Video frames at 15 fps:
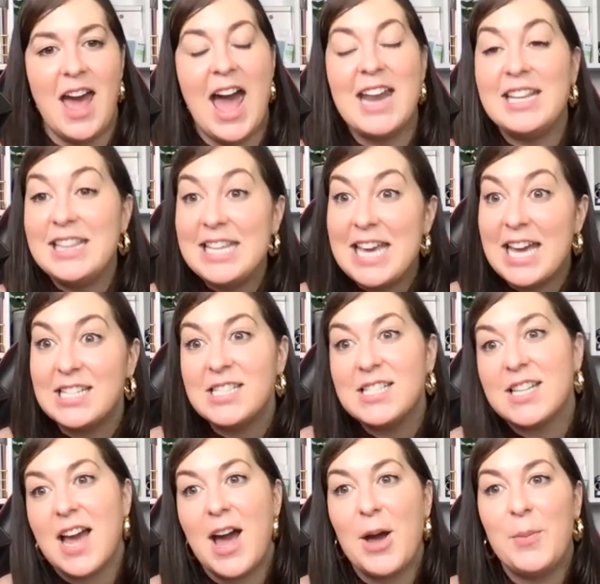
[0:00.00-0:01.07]
And in the
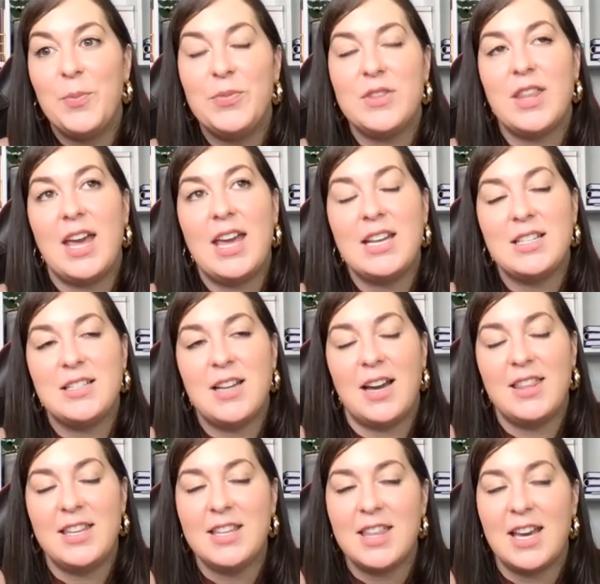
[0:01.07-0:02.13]
end,
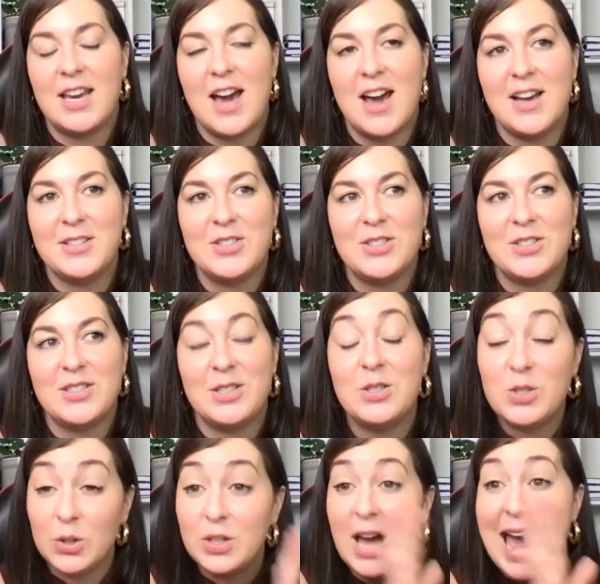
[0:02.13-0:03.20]
I think they
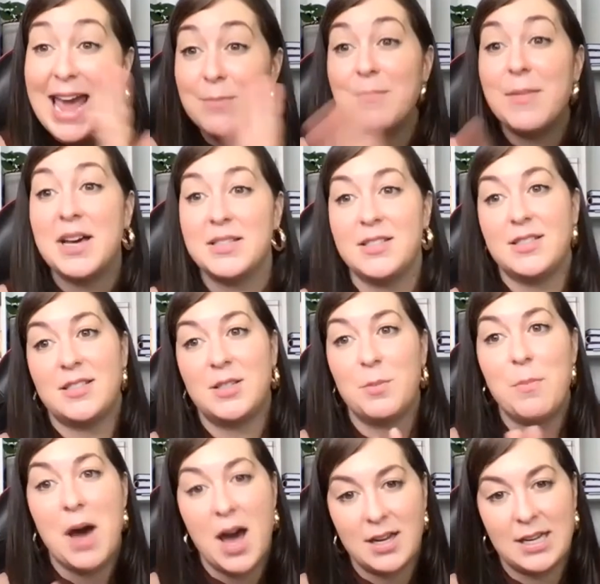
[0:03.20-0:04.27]
took 8 months to
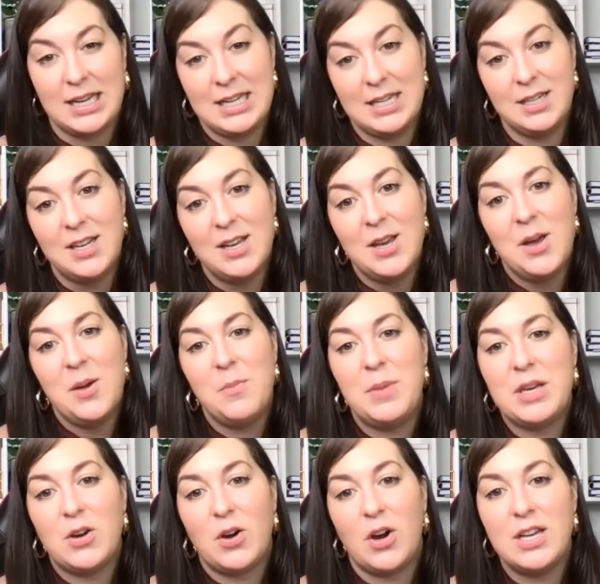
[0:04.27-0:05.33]
mark it,
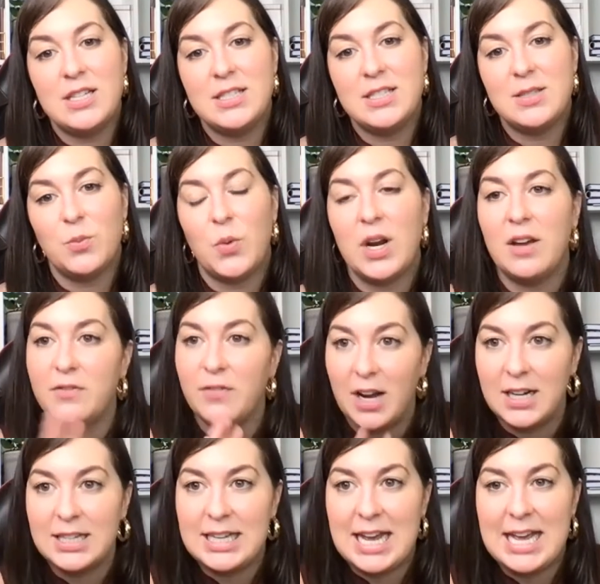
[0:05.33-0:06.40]
because when I
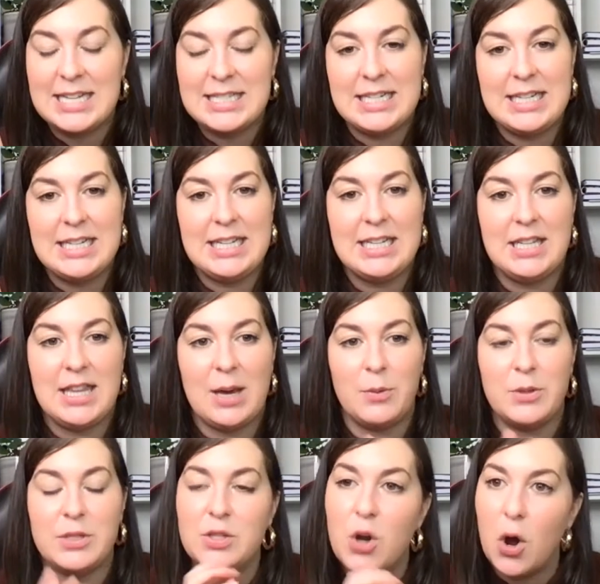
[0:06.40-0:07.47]
finally handed it in, there
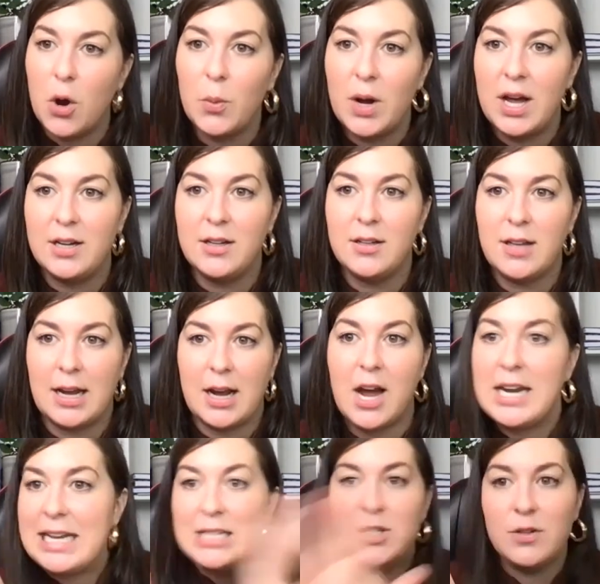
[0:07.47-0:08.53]
was no one, like,
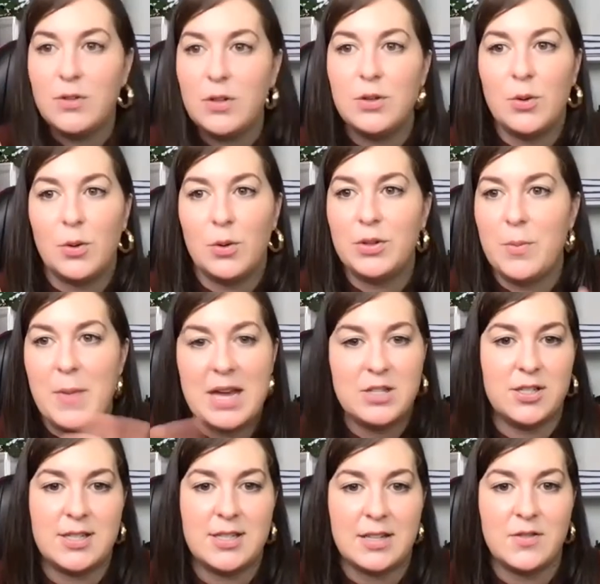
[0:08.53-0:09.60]
I'd interviewed all the
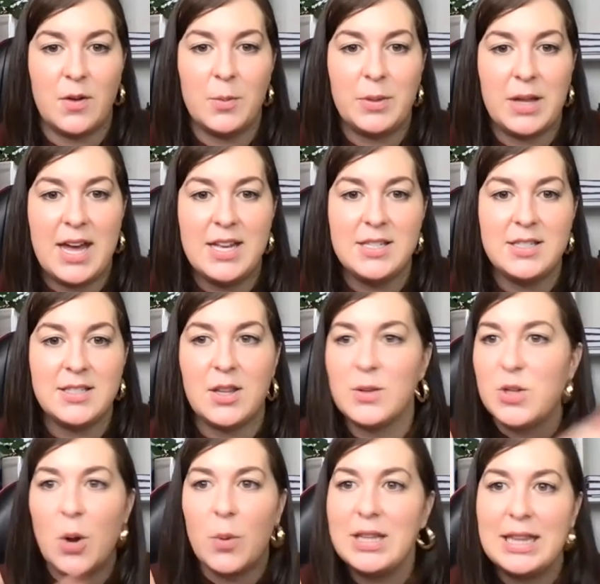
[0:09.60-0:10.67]
major saxophone players, so there
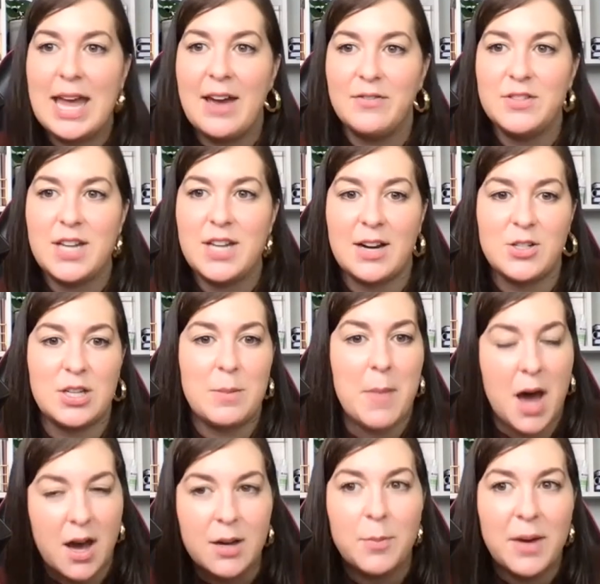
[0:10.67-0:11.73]
was no one left to actually
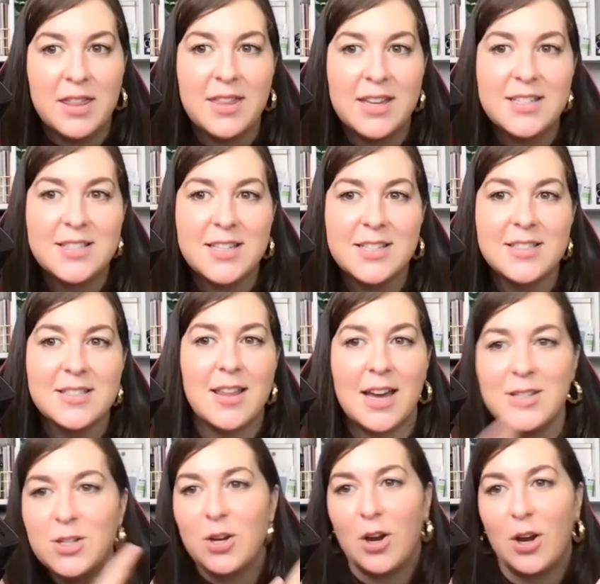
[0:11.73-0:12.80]
mark my thesis. So they
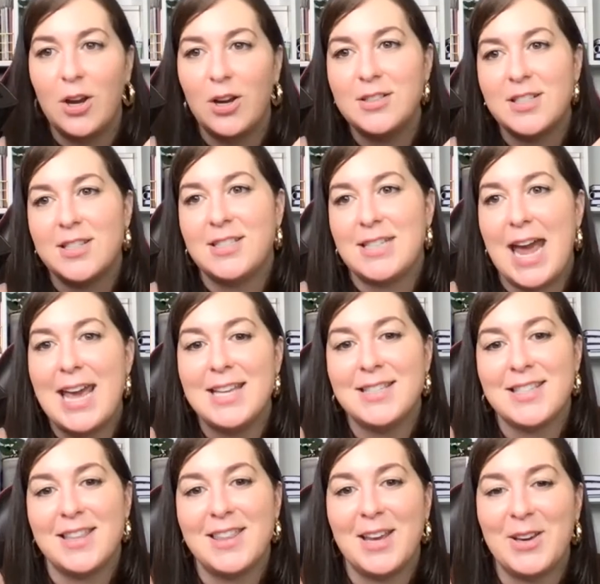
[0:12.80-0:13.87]
had to go to the
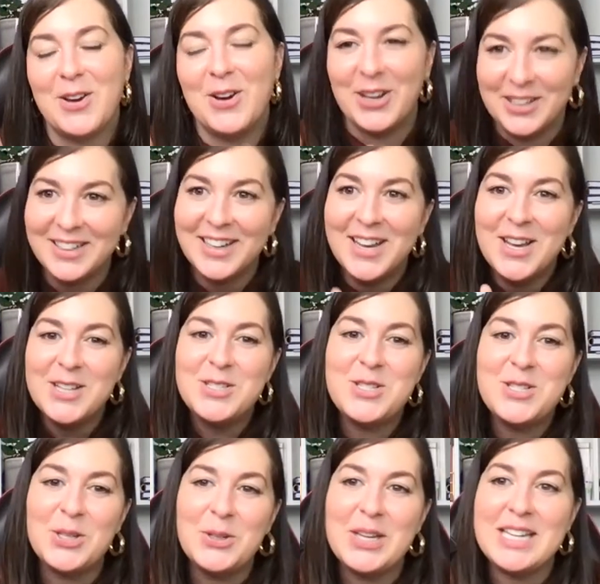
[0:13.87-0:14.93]
States, and they got
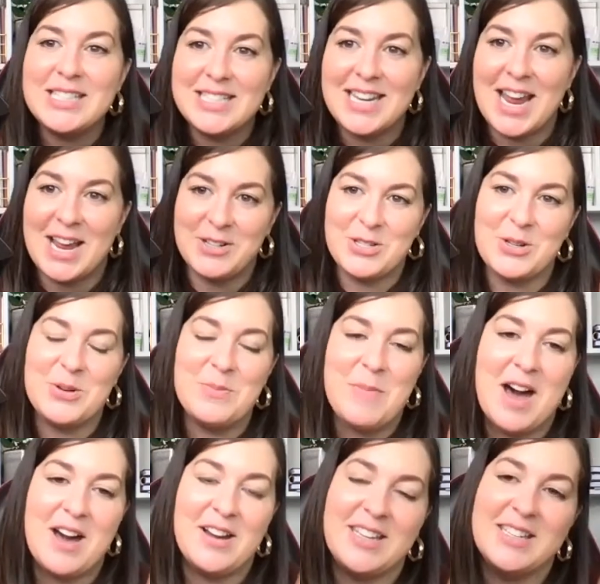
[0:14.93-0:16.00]
2 international
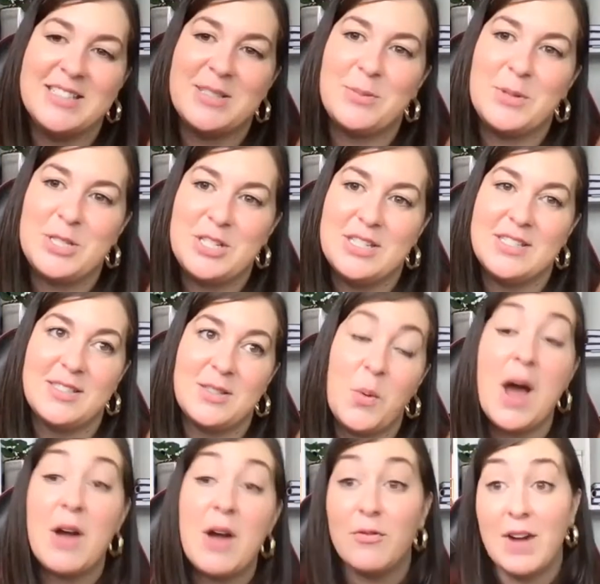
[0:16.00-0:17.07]
markers, which is
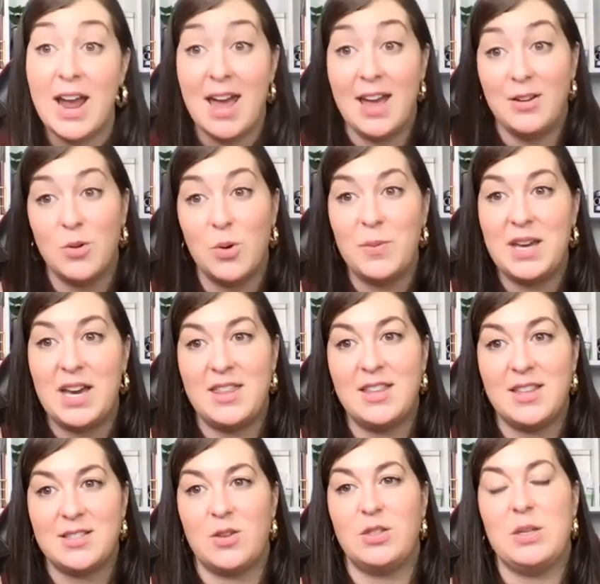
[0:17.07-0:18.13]
quite rare. Normally, I
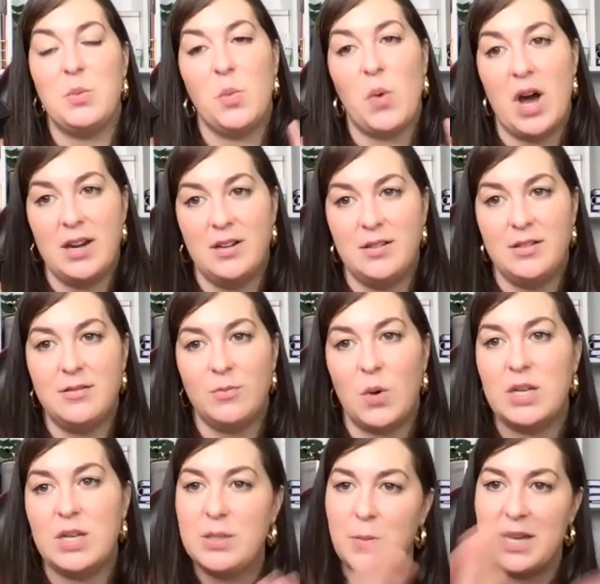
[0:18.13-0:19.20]
think there's only one
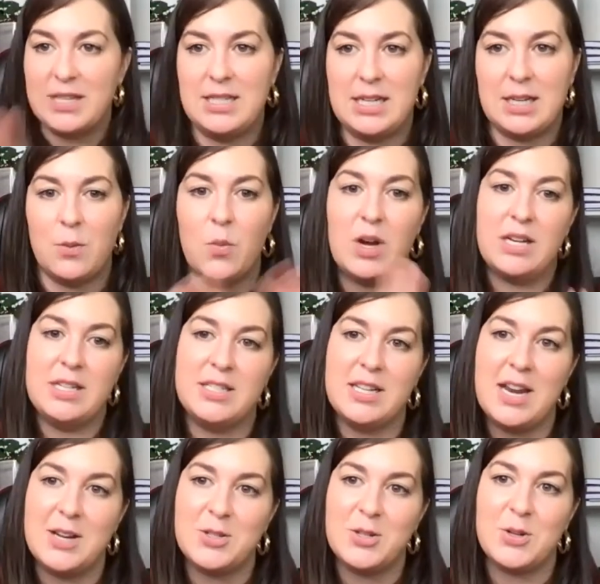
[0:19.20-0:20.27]
domestic and one
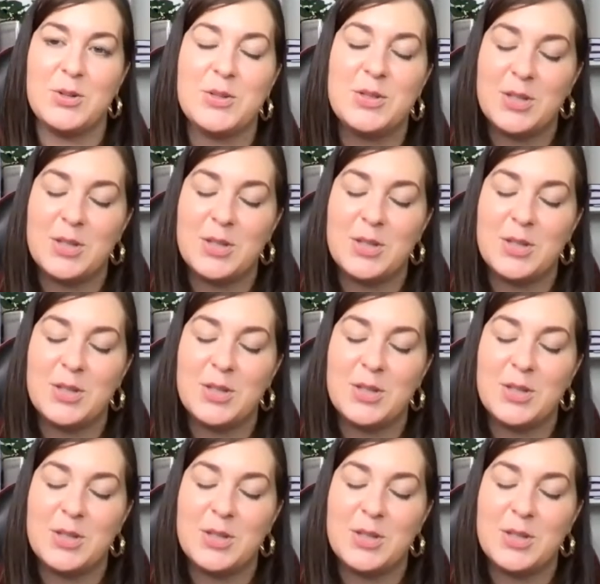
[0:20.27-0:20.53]
international.